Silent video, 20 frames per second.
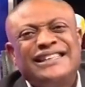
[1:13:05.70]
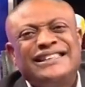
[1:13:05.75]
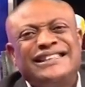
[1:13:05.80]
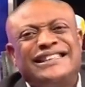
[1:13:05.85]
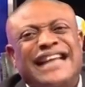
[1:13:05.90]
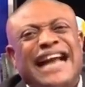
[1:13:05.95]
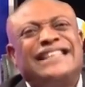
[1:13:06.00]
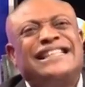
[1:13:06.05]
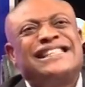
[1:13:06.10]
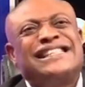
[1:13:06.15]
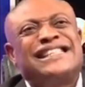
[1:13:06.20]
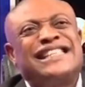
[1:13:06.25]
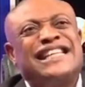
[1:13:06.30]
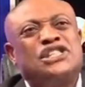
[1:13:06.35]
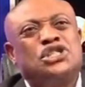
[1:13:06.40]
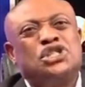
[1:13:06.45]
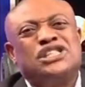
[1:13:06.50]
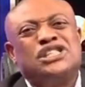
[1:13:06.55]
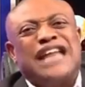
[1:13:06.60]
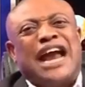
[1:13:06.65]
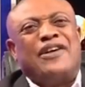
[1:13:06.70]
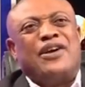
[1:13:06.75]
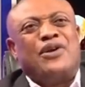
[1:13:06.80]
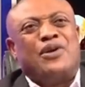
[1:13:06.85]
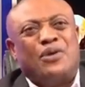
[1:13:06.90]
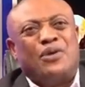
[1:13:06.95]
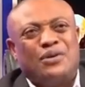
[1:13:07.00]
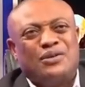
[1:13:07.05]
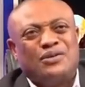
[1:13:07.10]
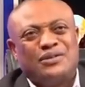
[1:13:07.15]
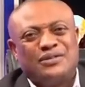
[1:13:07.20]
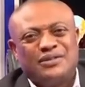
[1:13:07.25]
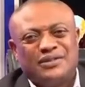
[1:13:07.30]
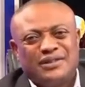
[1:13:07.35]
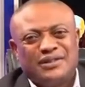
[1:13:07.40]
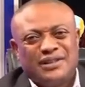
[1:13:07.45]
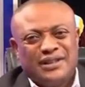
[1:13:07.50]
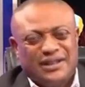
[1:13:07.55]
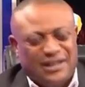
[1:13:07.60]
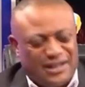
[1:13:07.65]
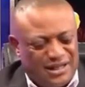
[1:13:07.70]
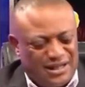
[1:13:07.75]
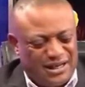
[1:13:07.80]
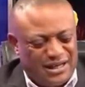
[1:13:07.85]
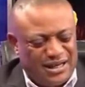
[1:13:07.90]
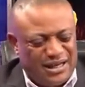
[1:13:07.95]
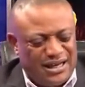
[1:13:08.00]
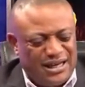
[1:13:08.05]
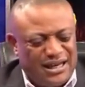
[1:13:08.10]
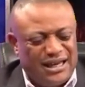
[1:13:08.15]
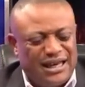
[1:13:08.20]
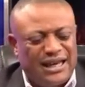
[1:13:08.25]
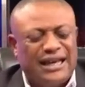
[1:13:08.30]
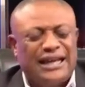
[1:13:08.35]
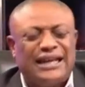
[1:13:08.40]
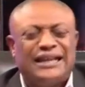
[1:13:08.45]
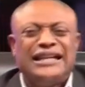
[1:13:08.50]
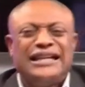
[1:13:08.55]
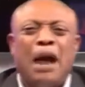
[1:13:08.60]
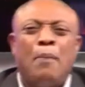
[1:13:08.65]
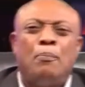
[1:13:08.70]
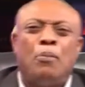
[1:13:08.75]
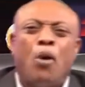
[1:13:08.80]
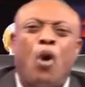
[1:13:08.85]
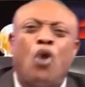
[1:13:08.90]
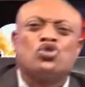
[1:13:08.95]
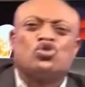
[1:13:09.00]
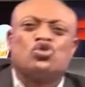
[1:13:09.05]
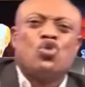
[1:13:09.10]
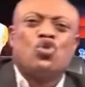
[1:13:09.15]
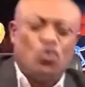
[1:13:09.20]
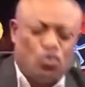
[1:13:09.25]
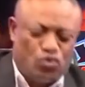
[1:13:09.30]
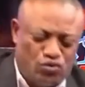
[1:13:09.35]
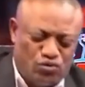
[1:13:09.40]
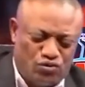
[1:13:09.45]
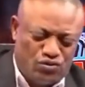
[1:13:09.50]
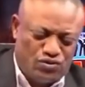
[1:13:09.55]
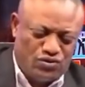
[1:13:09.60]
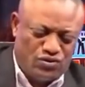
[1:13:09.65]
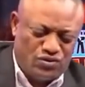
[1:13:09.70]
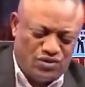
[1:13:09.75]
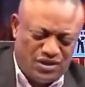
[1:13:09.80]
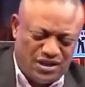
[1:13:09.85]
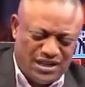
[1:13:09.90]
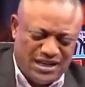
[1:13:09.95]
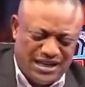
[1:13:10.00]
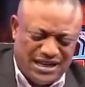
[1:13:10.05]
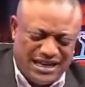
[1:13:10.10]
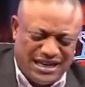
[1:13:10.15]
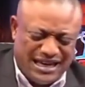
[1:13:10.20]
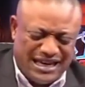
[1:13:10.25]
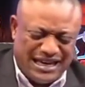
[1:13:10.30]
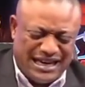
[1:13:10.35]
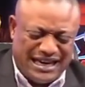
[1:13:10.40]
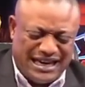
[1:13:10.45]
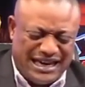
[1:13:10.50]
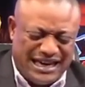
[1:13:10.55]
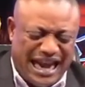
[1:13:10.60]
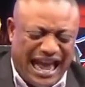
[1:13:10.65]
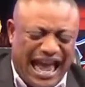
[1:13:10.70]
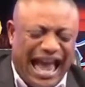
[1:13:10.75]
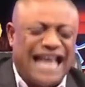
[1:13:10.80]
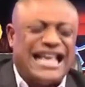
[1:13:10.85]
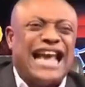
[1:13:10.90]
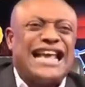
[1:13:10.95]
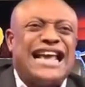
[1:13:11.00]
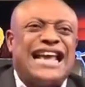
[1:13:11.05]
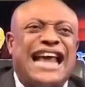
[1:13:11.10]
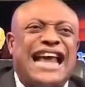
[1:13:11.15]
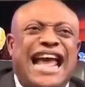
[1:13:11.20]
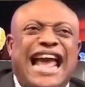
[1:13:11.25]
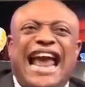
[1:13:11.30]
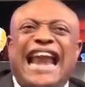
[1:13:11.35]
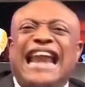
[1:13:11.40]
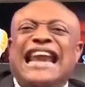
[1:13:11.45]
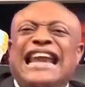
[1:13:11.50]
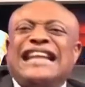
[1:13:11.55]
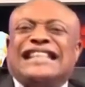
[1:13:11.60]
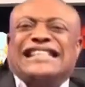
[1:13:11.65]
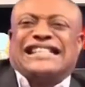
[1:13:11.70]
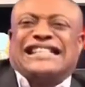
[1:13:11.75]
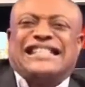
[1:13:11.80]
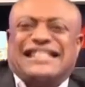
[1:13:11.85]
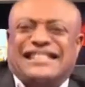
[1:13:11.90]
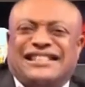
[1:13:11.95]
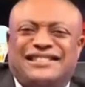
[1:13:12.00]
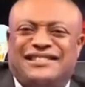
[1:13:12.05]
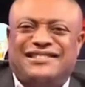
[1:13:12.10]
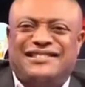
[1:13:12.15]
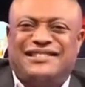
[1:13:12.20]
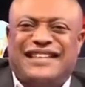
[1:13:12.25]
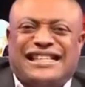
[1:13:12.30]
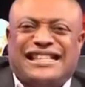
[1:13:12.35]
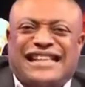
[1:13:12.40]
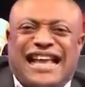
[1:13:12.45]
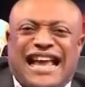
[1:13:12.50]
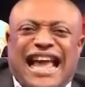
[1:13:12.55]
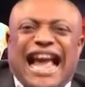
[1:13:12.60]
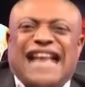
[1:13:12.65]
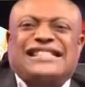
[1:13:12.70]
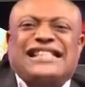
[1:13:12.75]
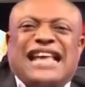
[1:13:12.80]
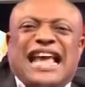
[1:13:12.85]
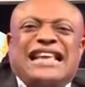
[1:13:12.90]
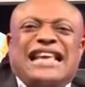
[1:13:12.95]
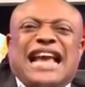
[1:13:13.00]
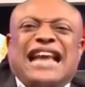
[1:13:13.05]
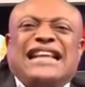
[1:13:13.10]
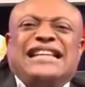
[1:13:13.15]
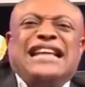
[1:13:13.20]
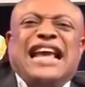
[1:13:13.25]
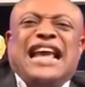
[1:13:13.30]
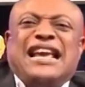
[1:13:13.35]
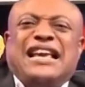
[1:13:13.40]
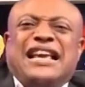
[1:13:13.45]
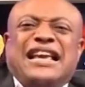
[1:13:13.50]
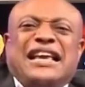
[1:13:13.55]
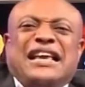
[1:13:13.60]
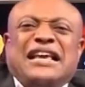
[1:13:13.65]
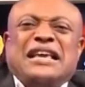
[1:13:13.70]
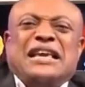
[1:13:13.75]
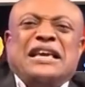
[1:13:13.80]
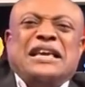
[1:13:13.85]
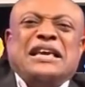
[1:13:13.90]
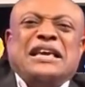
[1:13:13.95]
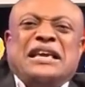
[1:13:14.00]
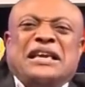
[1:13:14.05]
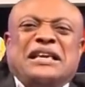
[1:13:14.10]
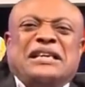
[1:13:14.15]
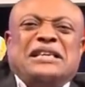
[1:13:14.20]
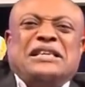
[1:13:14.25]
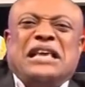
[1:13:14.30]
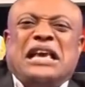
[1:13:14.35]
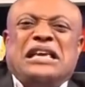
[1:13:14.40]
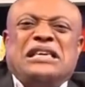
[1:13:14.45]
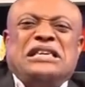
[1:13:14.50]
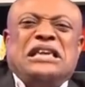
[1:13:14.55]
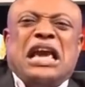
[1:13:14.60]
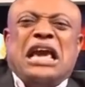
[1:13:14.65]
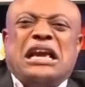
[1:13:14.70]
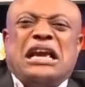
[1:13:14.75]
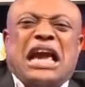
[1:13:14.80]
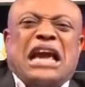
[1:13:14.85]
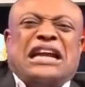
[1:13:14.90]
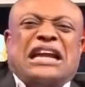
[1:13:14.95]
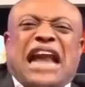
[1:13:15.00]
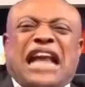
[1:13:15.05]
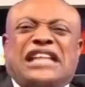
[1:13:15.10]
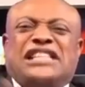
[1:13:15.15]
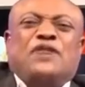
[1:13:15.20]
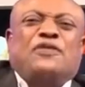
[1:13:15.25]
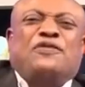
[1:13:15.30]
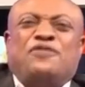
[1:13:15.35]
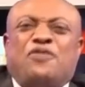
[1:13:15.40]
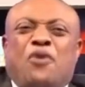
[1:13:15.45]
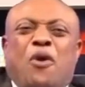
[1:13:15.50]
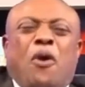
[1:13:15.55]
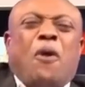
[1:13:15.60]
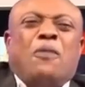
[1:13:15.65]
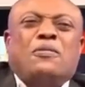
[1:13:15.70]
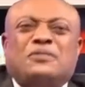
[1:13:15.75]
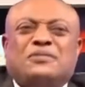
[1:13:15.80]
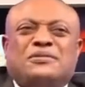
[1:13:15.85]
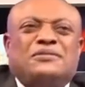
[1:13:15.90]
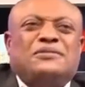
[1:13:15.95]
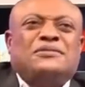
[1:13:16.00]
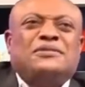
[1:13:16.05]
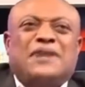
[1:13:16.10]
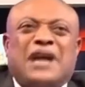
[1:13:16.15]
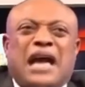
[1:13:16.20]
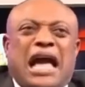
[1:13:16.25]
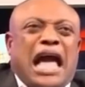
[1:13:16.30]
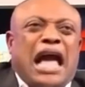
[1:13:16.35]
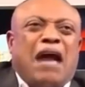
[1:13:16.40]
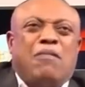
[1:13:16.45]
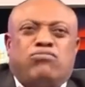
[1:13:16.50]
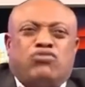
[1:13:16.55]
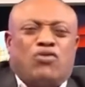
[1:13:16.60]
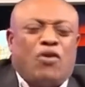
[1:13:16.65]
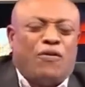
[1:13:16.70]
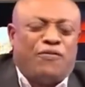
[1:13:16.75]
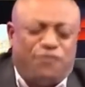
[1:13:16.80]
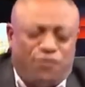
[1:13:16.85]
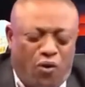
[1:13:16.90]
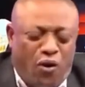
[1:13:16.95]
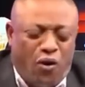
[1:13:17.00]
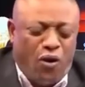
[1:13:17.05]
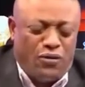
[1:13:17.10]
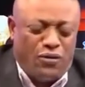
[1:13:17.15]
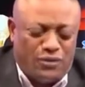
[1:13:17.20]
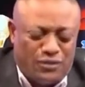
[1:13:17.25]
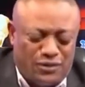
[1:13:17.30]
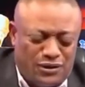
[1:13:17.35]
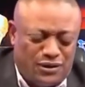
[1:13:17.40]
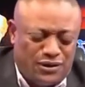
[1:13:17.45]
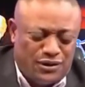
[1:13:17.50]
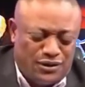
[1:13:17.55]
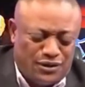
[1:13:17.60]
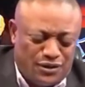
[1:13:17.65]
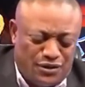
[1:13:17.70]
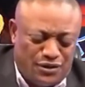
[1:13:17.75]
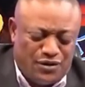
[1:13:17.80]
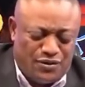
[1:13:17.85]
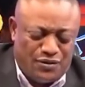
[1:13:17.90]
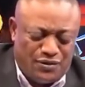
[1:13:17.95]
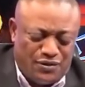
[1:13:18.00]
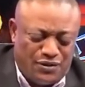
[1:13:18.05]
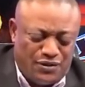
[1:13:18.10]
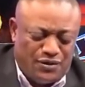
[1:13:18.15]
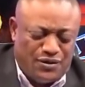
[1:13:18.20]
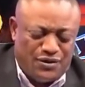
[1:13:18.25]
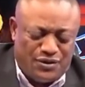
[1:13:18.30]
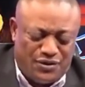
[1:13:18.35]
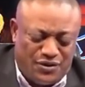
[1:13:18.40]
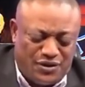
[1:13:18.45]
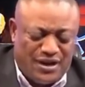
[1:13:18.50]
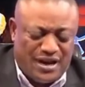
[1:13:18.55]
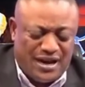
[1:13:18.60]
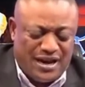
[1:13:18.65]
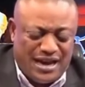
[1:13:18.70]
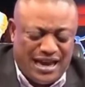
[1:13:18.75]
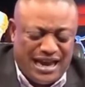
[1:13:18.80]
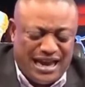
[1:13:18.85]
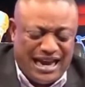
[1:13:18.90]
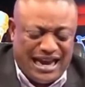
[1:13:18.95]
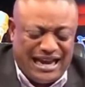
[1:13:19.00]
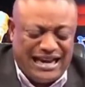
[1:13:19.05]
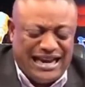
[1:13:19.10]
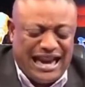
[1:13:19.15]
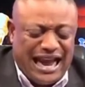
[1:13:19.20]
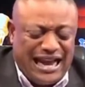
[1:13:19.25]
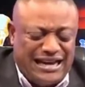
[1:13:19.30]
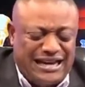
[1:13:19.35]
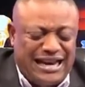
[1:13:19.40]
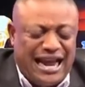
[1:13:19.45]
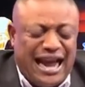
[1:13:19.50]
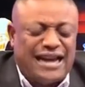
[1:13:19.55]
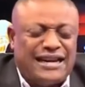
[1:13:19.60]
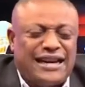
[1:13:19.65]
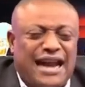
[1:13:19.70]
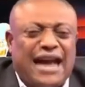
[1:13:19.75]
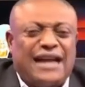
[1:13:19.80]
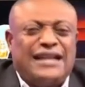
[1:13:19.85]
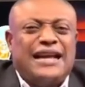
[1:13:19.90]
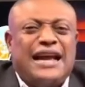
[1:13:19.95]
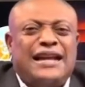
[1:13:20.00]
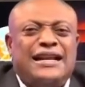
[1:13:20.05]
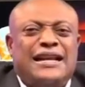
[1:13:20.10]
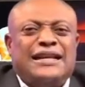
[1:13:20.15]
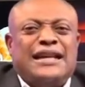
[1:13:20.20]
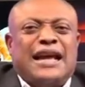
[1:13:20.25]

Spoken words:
judges in the judiciary, no, ya posu na elite. Just say I say ye catch a four, Abrabo, you know, oh na ye